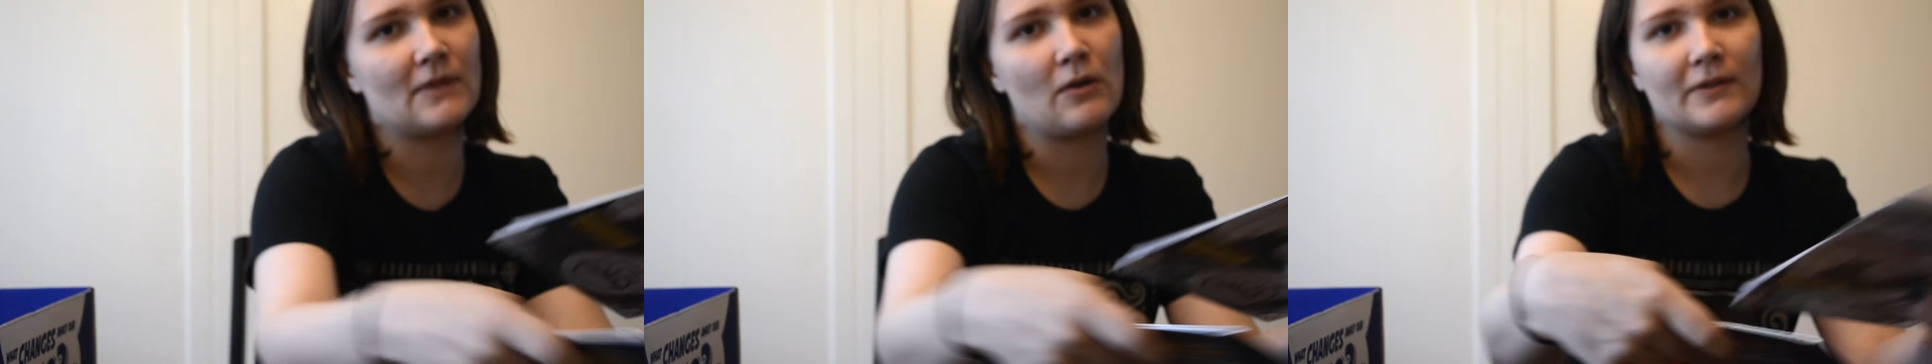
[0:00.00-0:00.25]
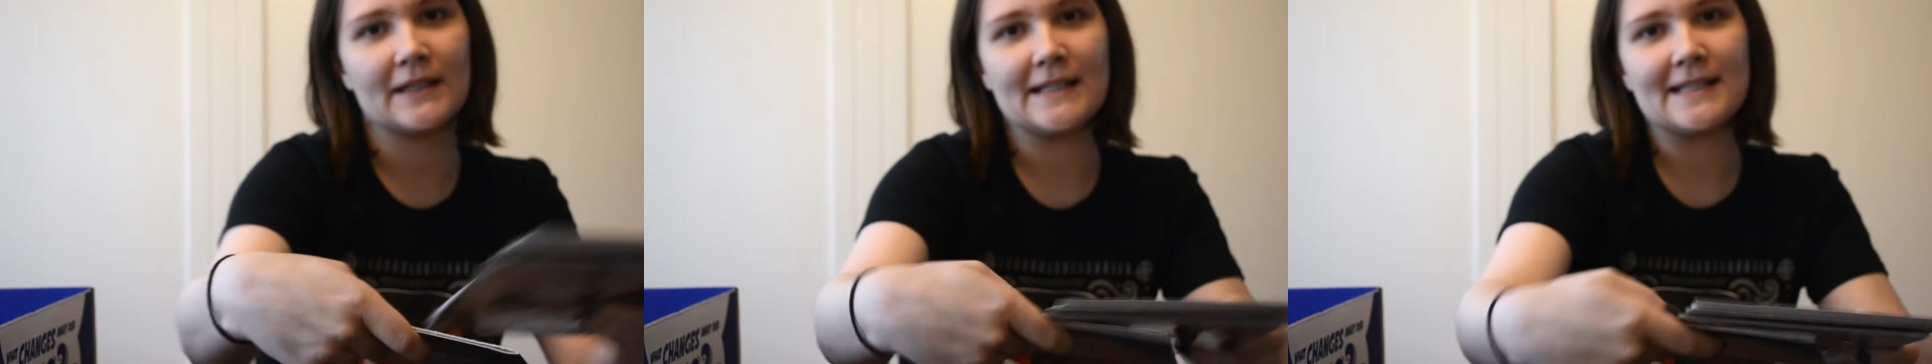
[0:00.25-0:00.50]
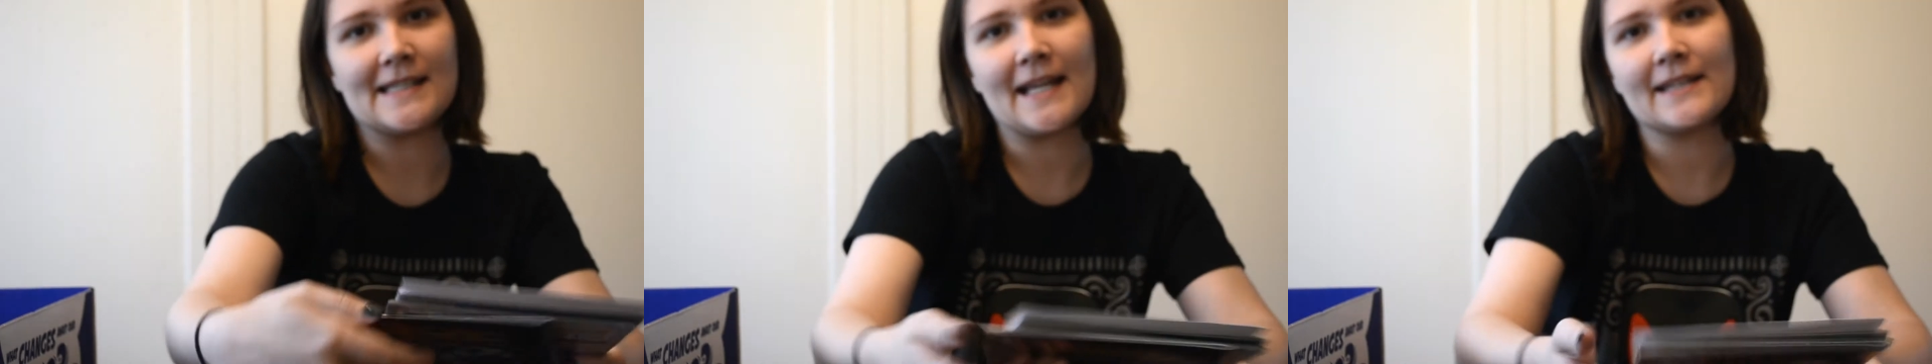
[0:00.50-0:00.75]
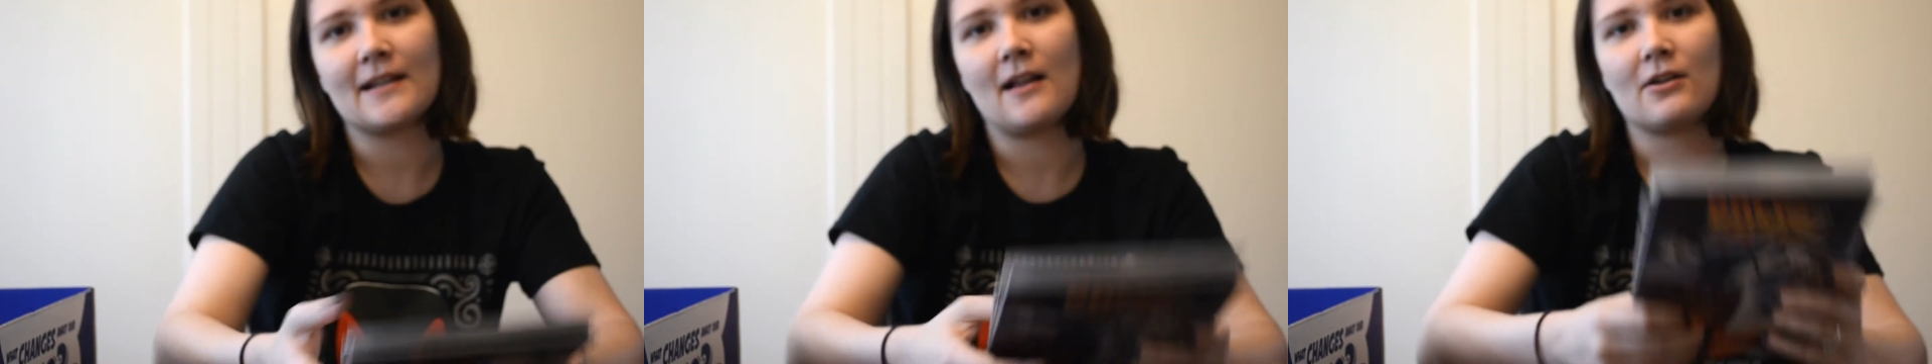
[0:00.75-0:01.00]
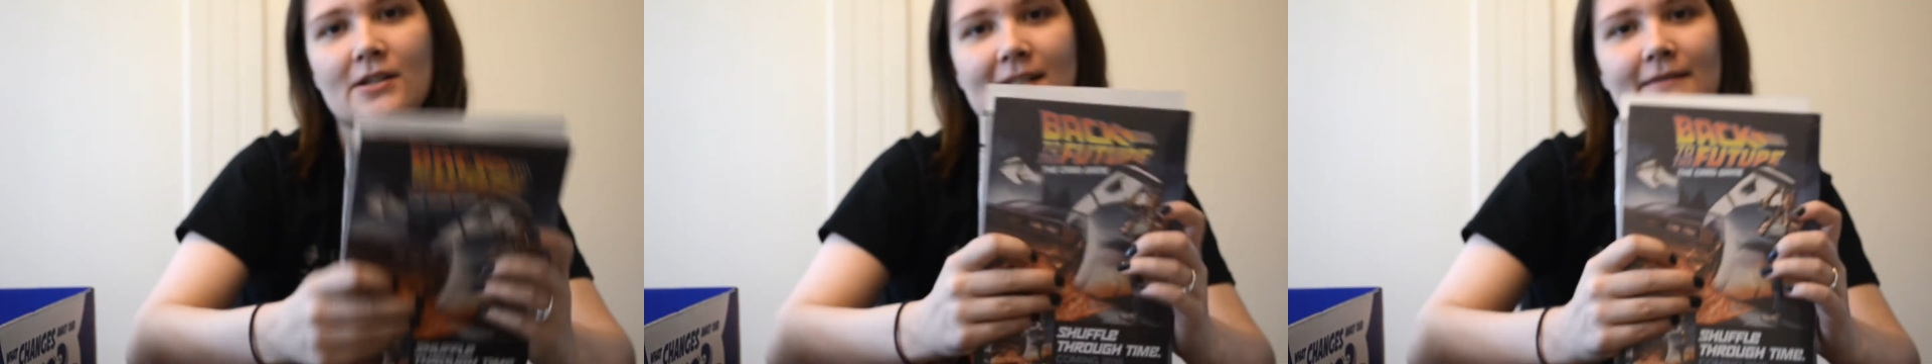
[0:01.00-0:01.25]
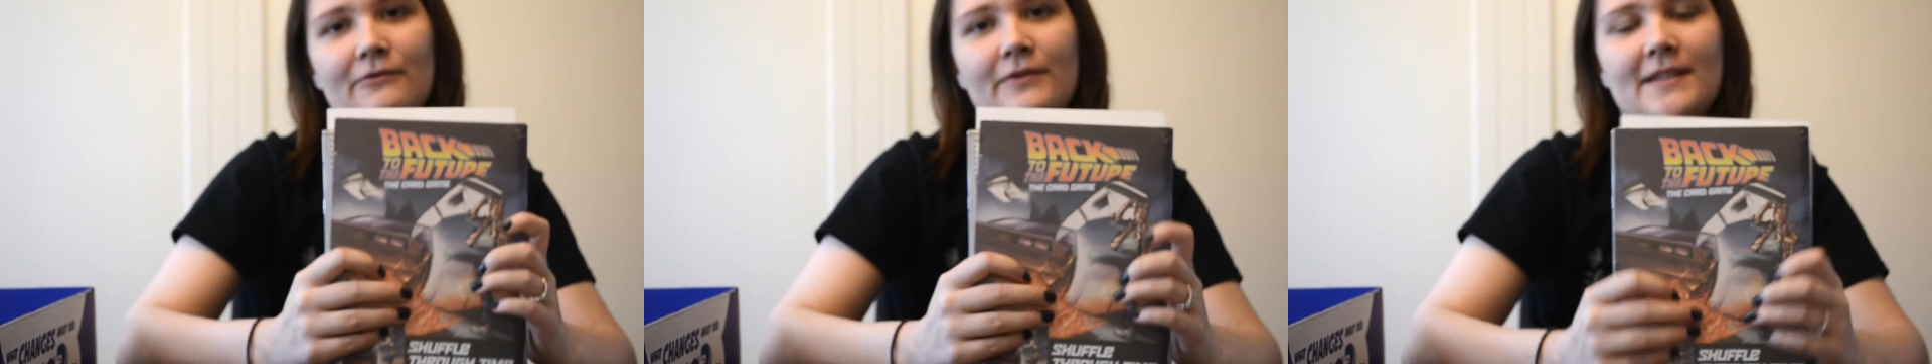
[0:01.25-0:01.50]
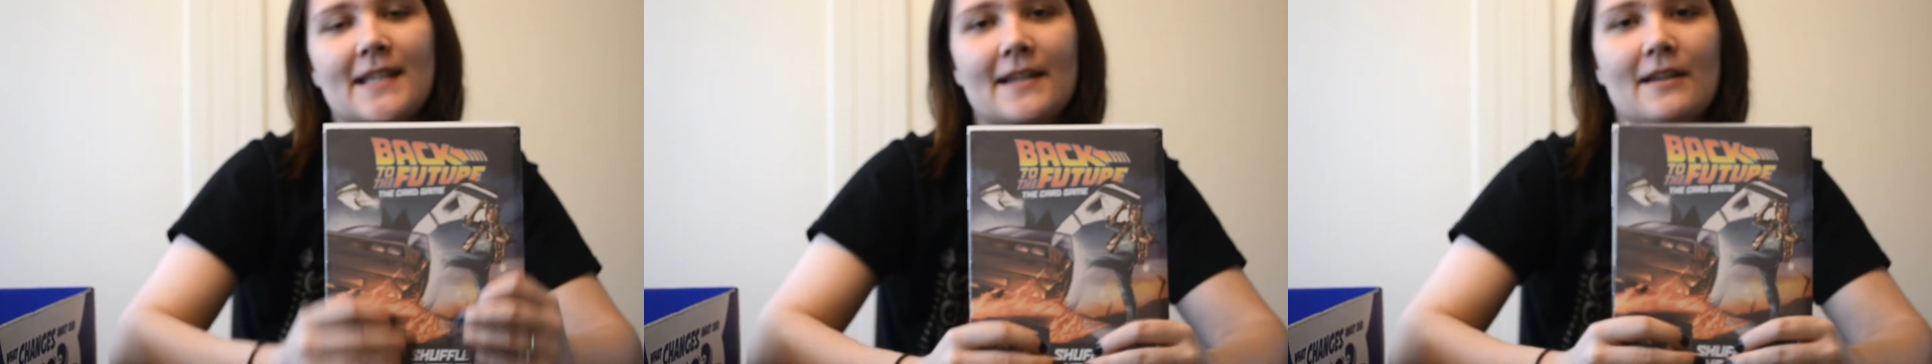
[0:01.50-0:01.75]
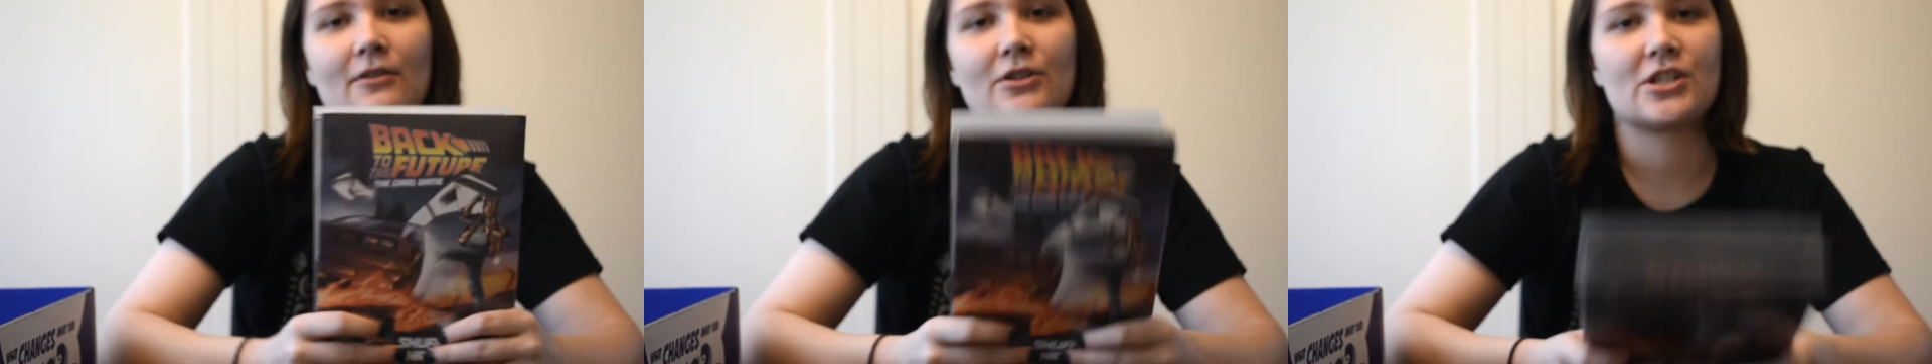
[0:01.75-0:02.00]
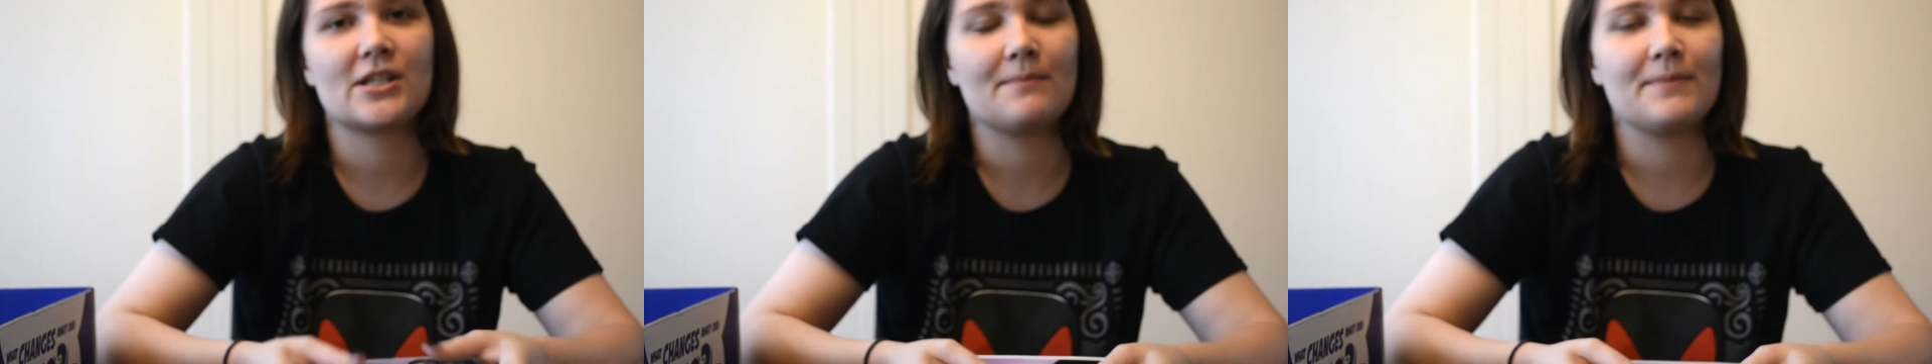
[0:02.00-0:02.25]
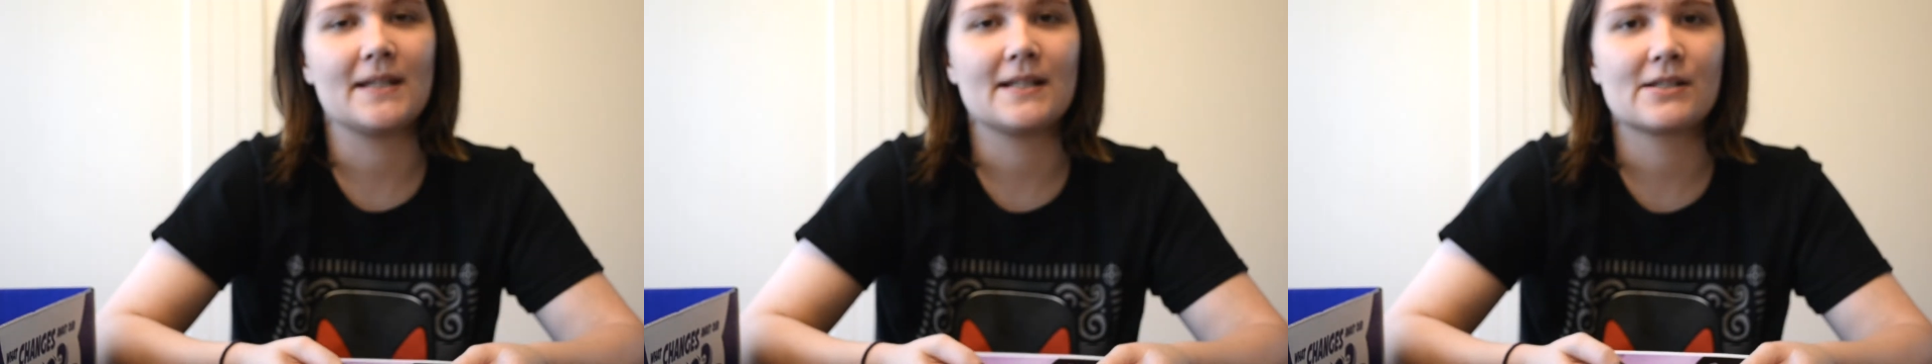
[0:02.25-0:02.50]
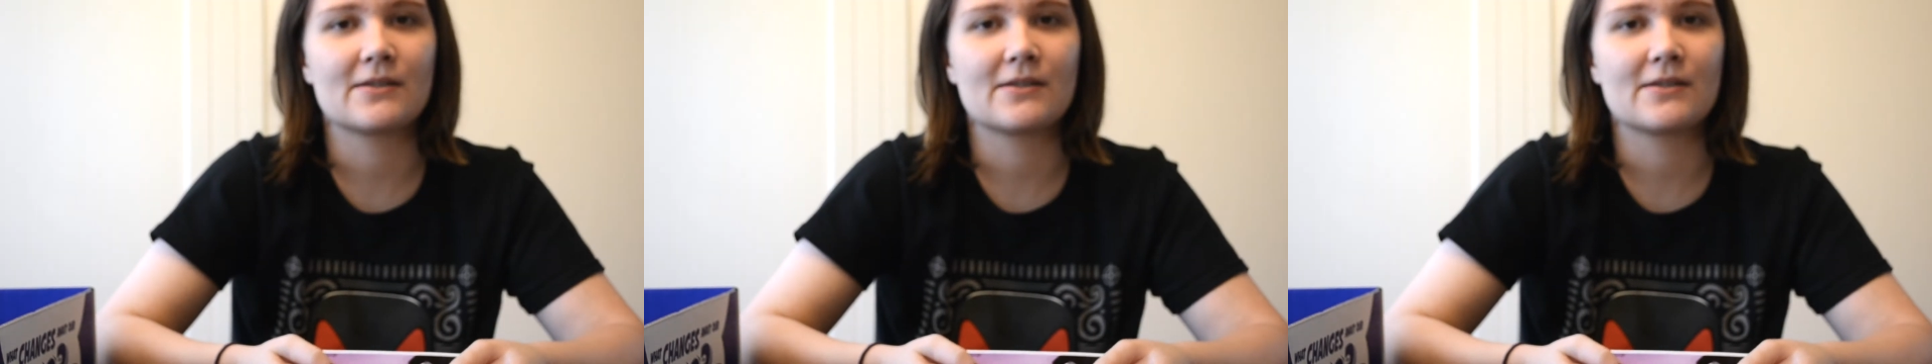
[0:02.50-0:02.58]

only $10 with $10 shipping.